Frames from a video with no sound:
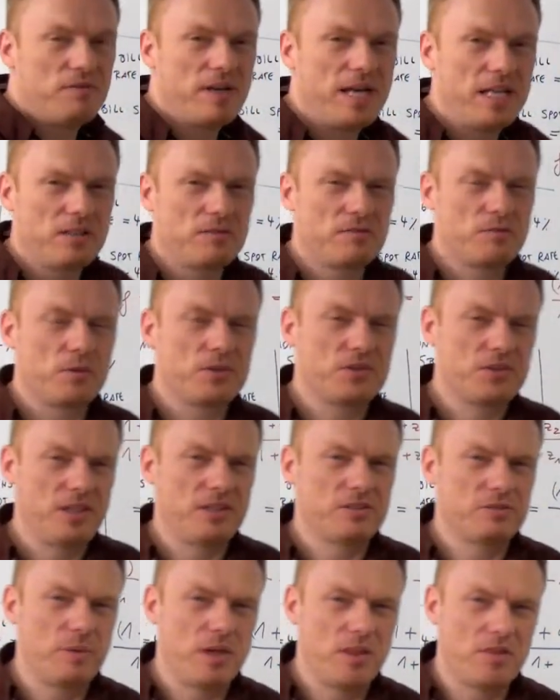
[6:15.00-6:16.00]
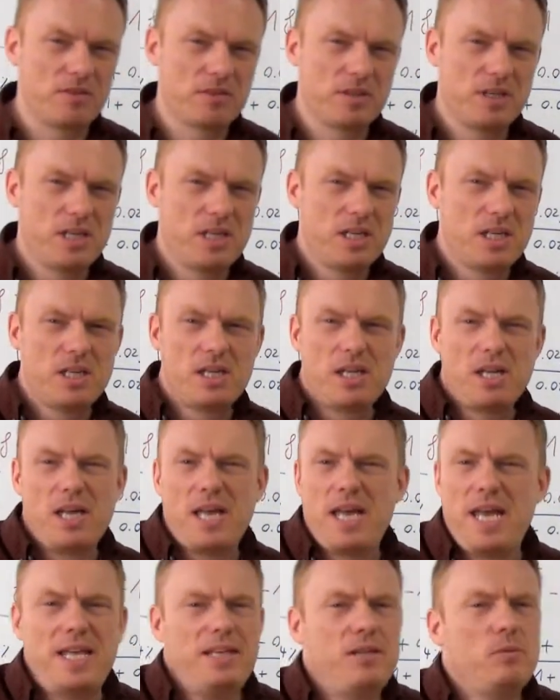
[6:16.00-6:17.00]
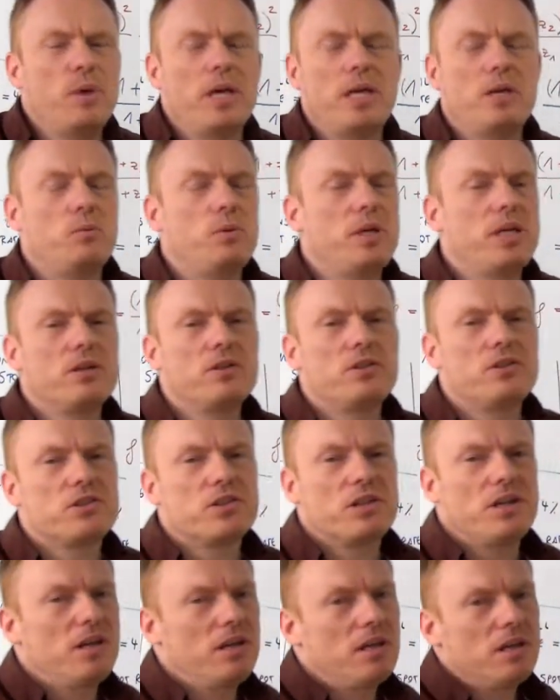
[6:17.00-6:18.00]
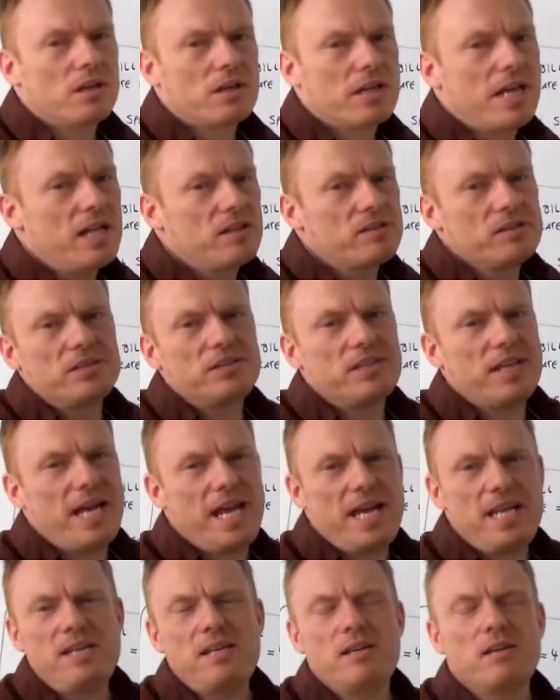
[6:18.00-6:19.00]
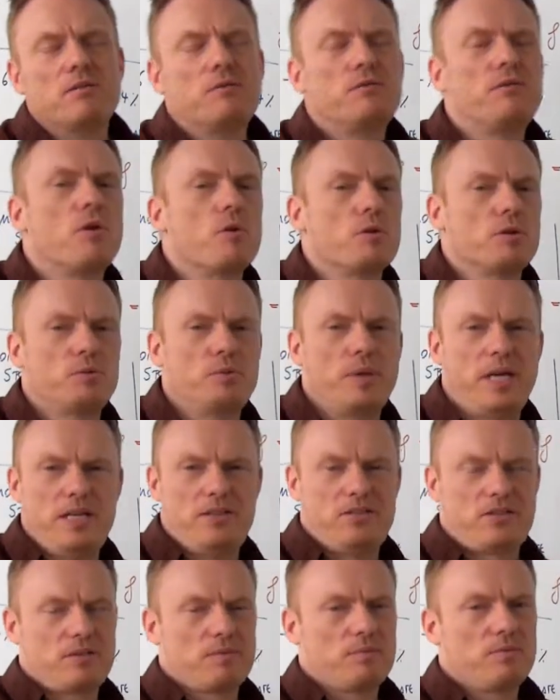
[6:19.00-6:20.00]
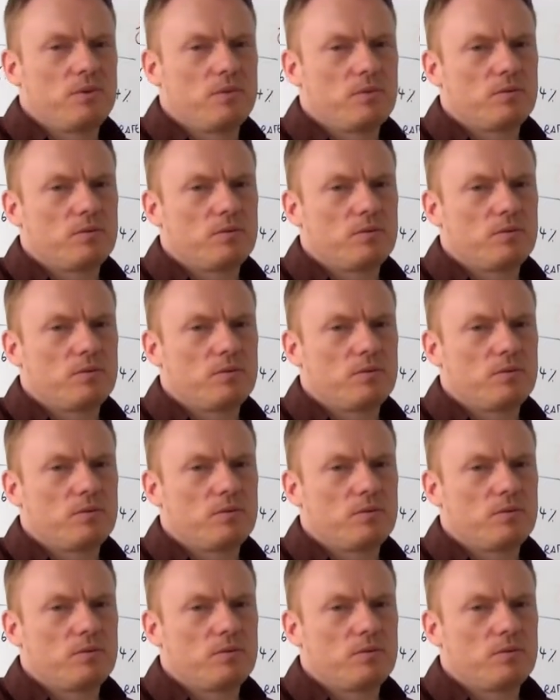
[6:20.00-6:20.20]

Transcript: valid for 6 months. Anyway, we could calculate any forward rates.